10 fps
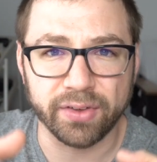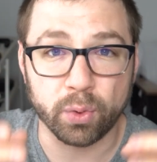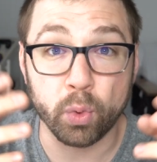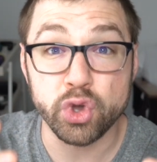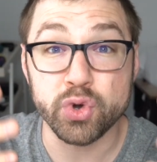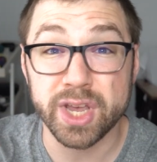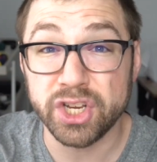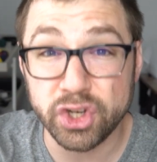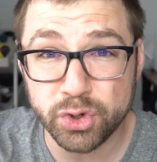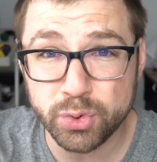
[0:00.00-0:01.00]
like what you
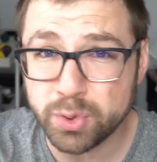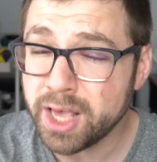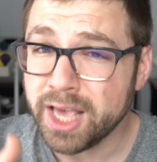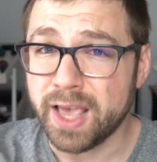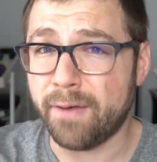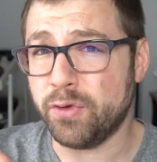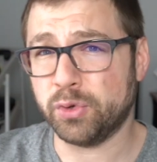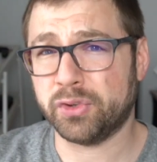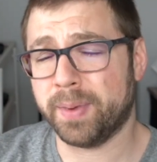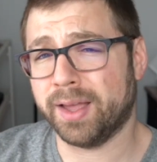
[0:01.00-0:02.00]
can do if you
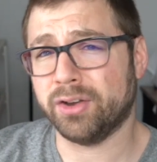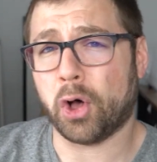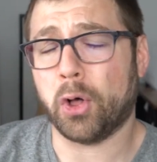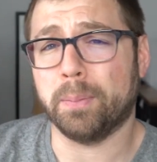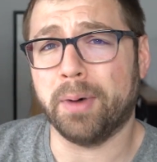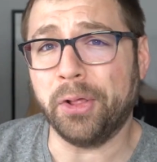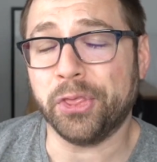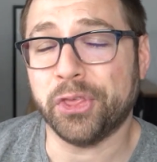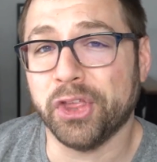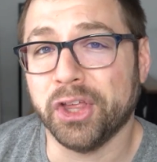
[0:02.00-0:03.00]
spend all month